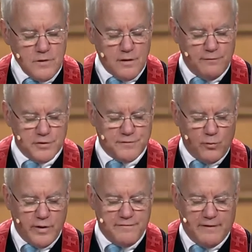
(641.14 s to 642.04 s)
Verse
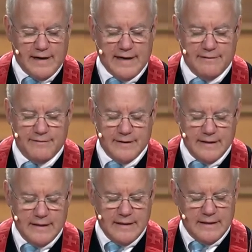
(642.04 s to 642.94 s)
45.
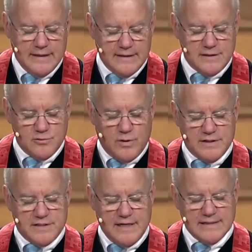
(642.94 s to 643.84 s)
This is what
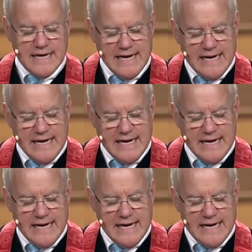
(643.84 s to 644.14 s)
it says